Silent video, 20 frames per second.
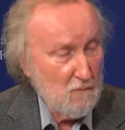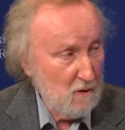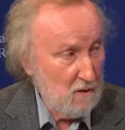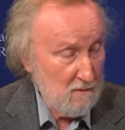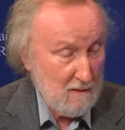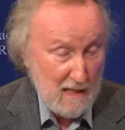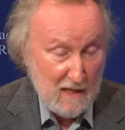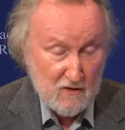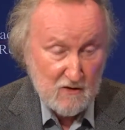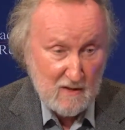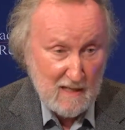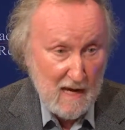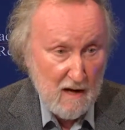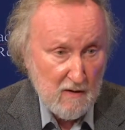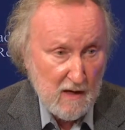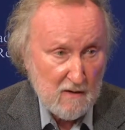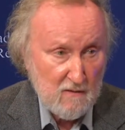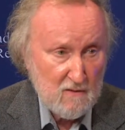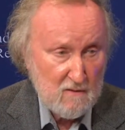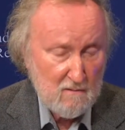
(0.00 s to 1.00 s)
Last
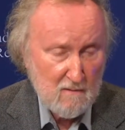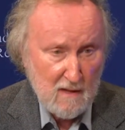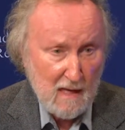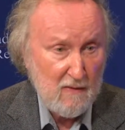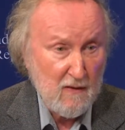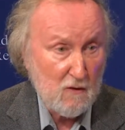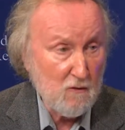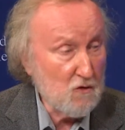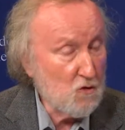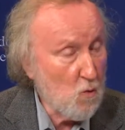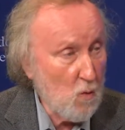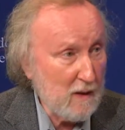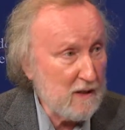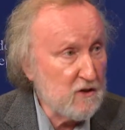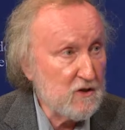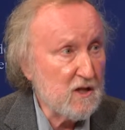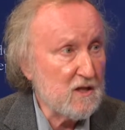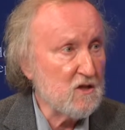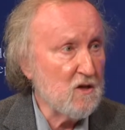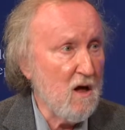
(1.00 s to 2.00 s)
count, I think there are
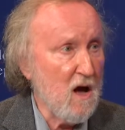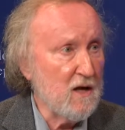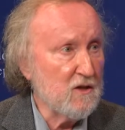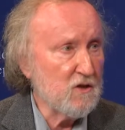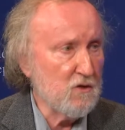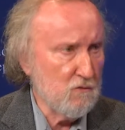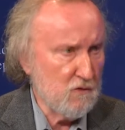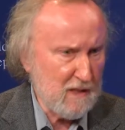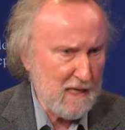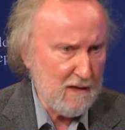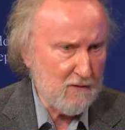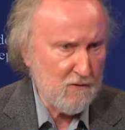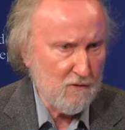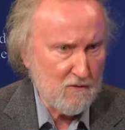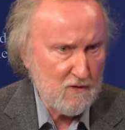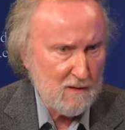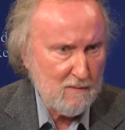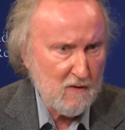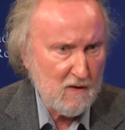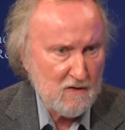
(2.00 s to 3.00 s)
26 lawsuits out there or
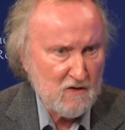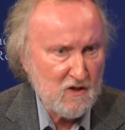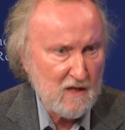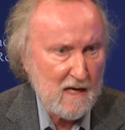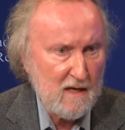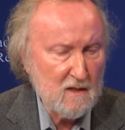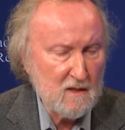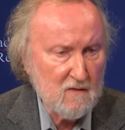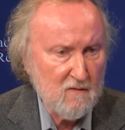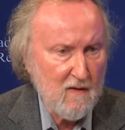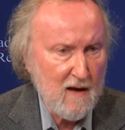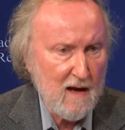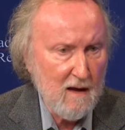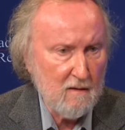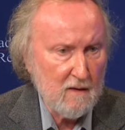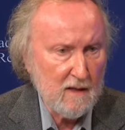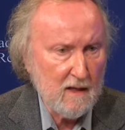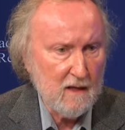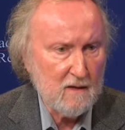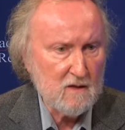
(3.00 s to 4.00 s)
something the state has
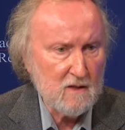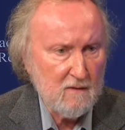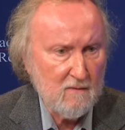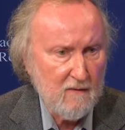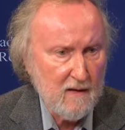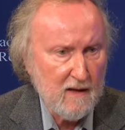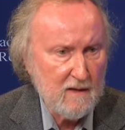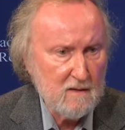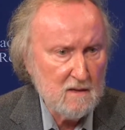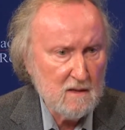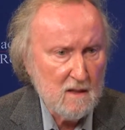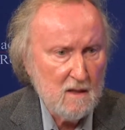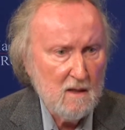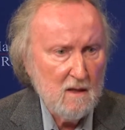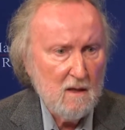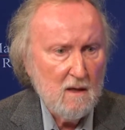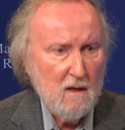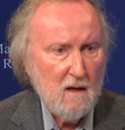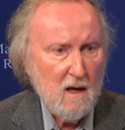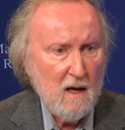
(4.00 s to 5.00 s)
filed against the feds.
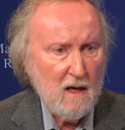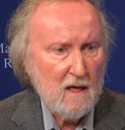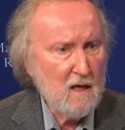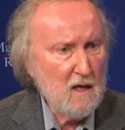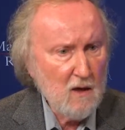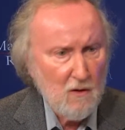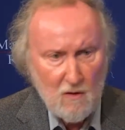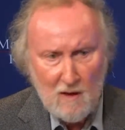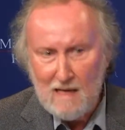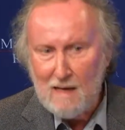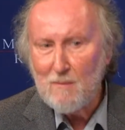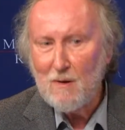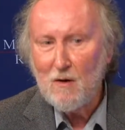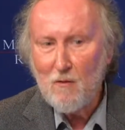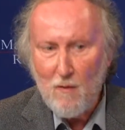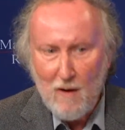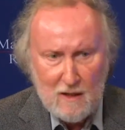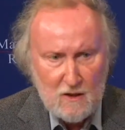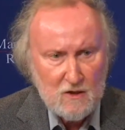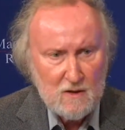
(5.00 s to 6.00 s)
Clearly,
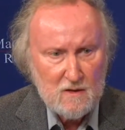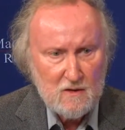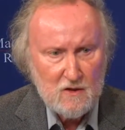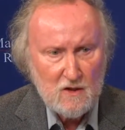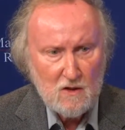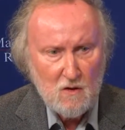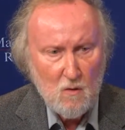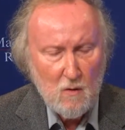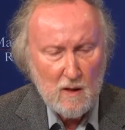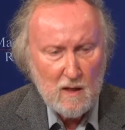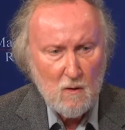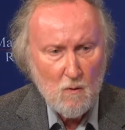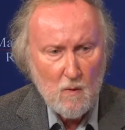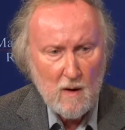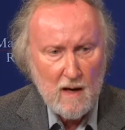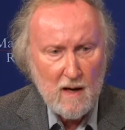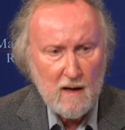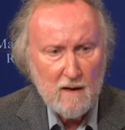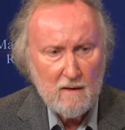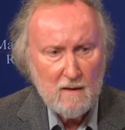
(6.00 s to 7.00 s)
immigration isn't going
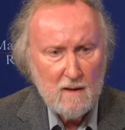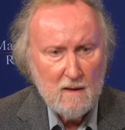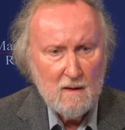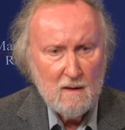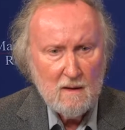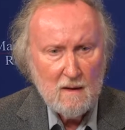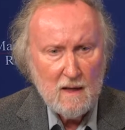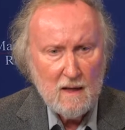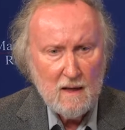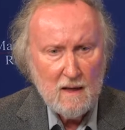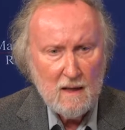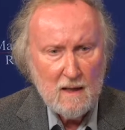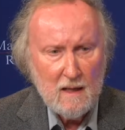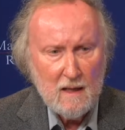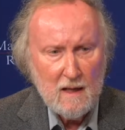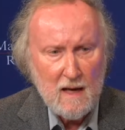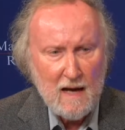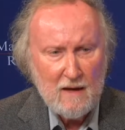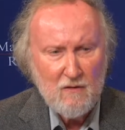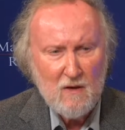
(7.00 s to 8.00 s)
away.
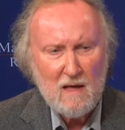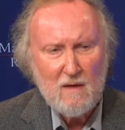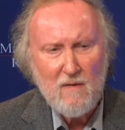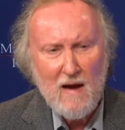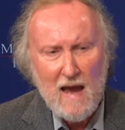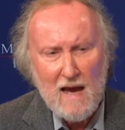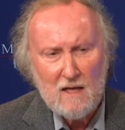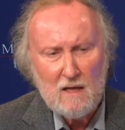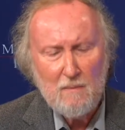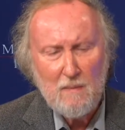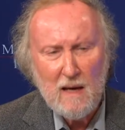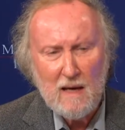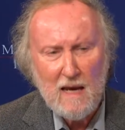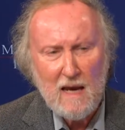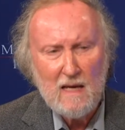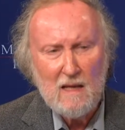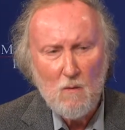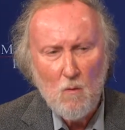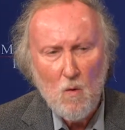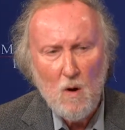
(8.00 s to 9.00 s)
I think if I had to pick
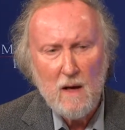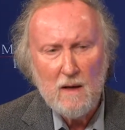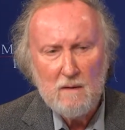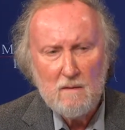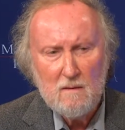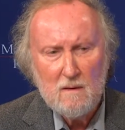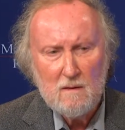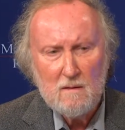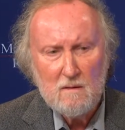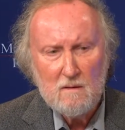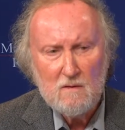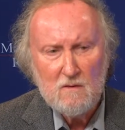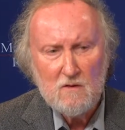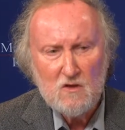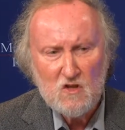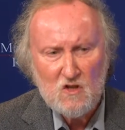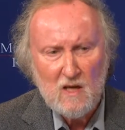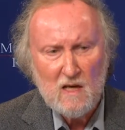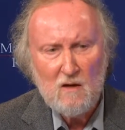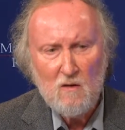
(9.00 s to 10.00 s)
any one
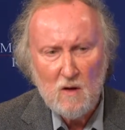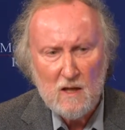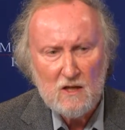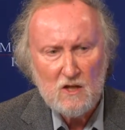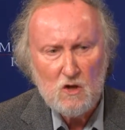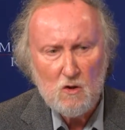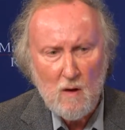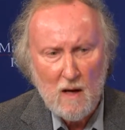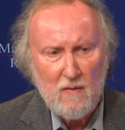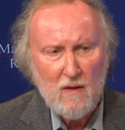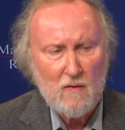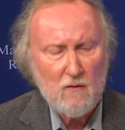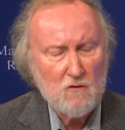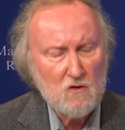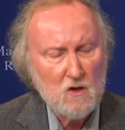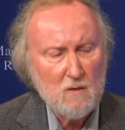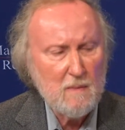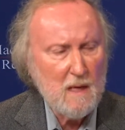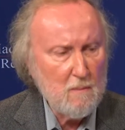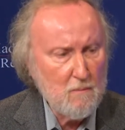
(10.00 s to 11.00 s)
single issue, I think there's
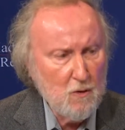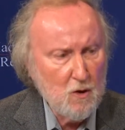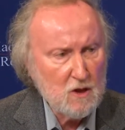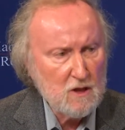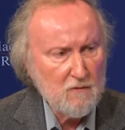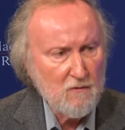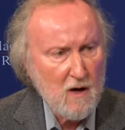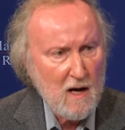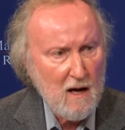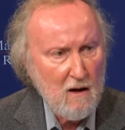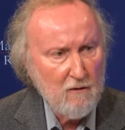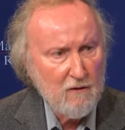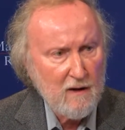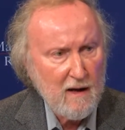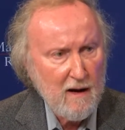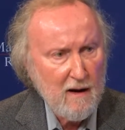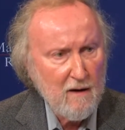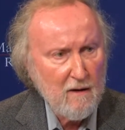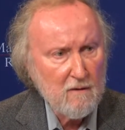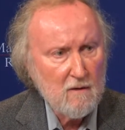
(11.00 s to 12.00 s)
going to be a push for health
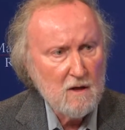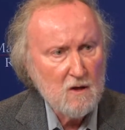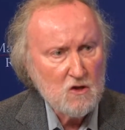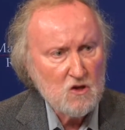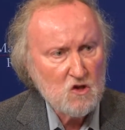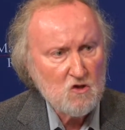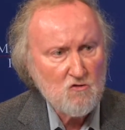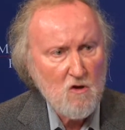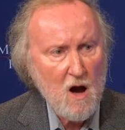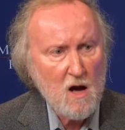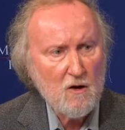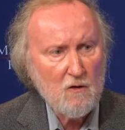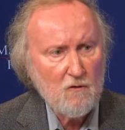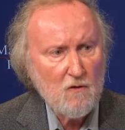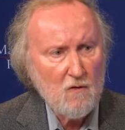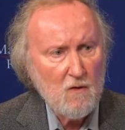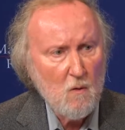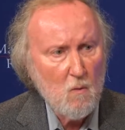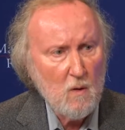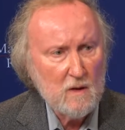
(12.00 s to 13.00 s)
care stronger
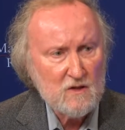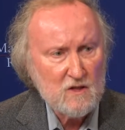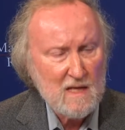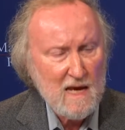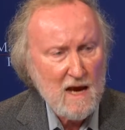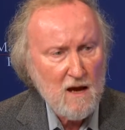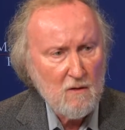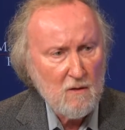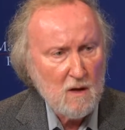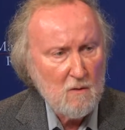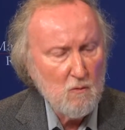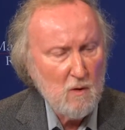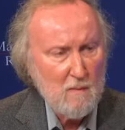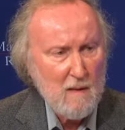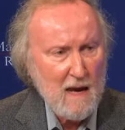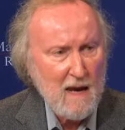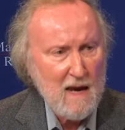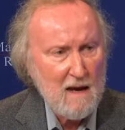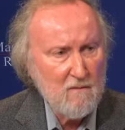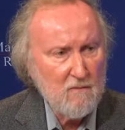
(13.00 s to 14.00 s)
than there was now. We
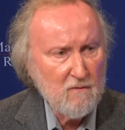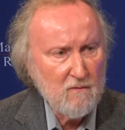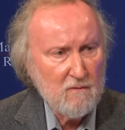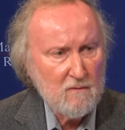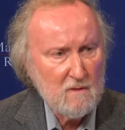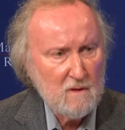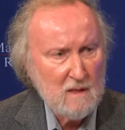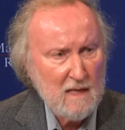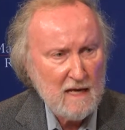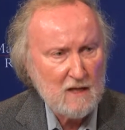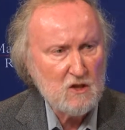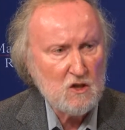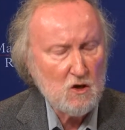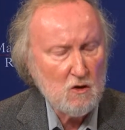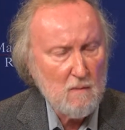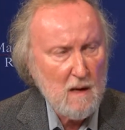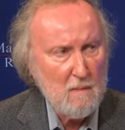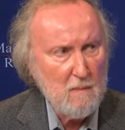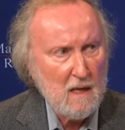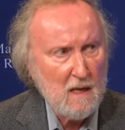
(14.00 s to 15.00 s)
may have, next year
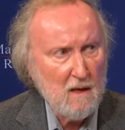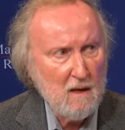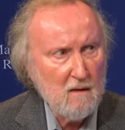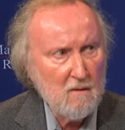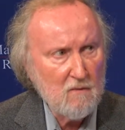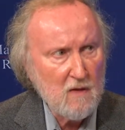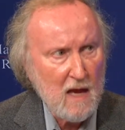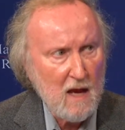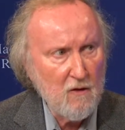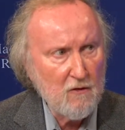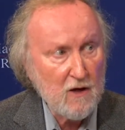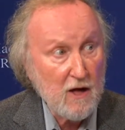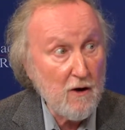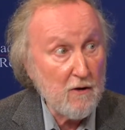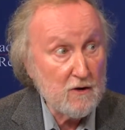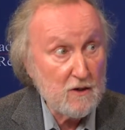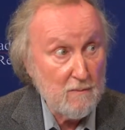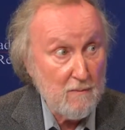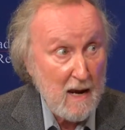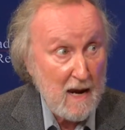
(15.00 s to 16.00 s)
may be the health
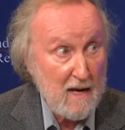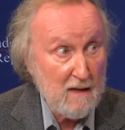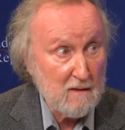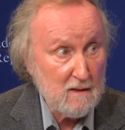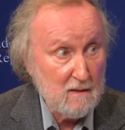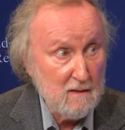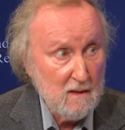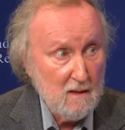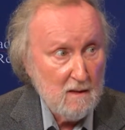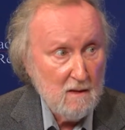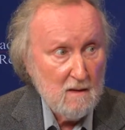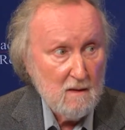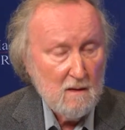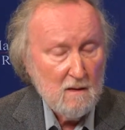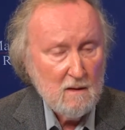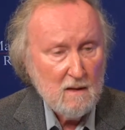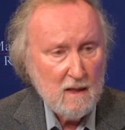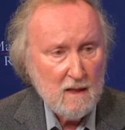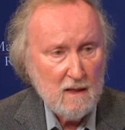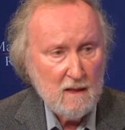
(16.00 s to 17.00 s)
care debate.
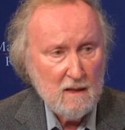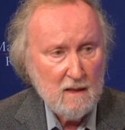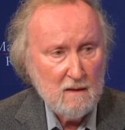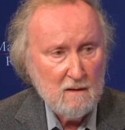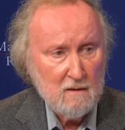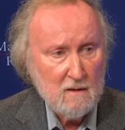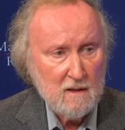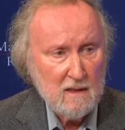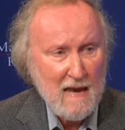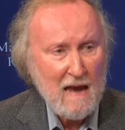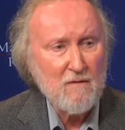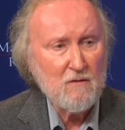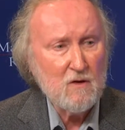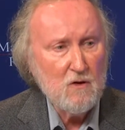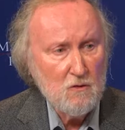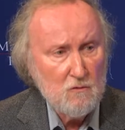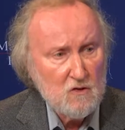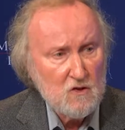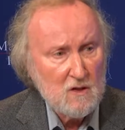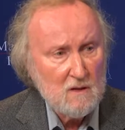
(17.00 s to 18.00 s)
Gavin
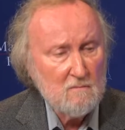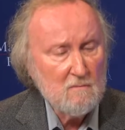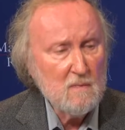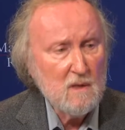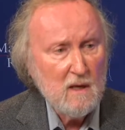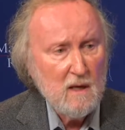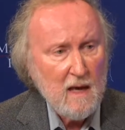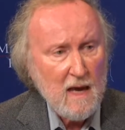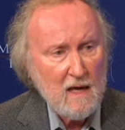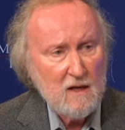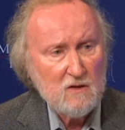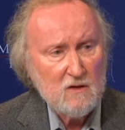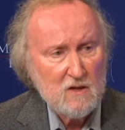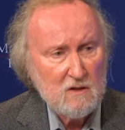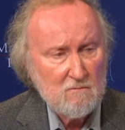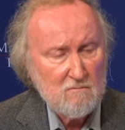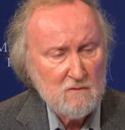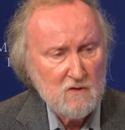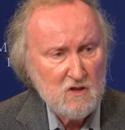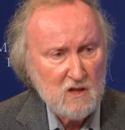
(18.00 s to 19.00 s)
Newsom
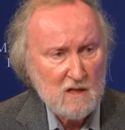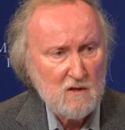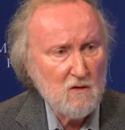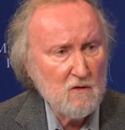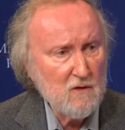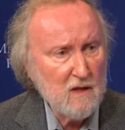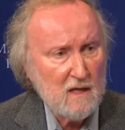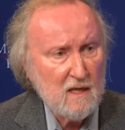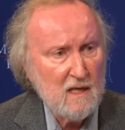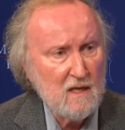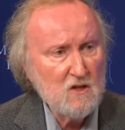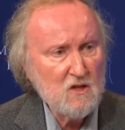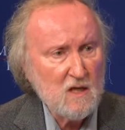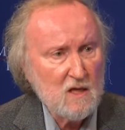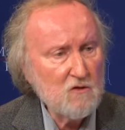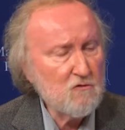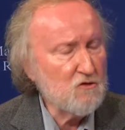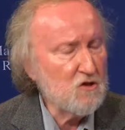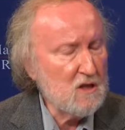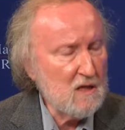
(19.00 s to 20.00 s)
has signaled that he's
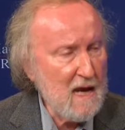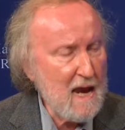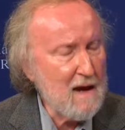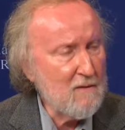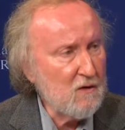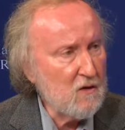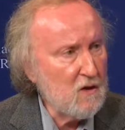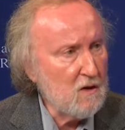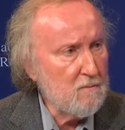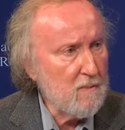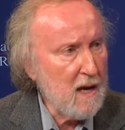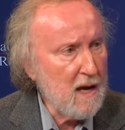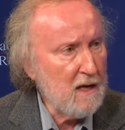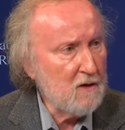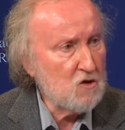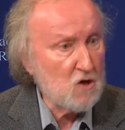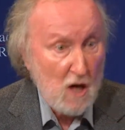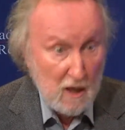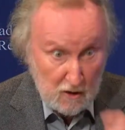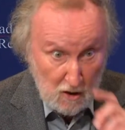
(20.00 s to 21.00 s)
interested in having the
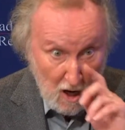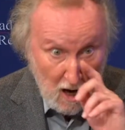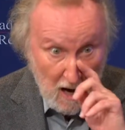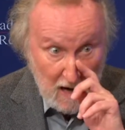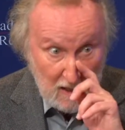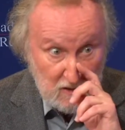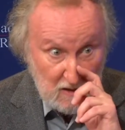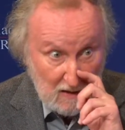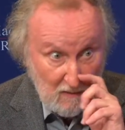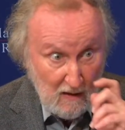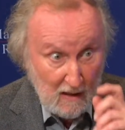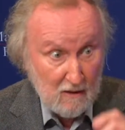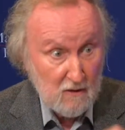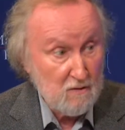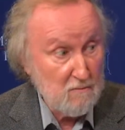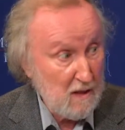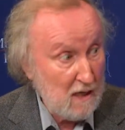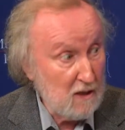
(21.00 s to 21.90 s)
debate. John Cox, I think, would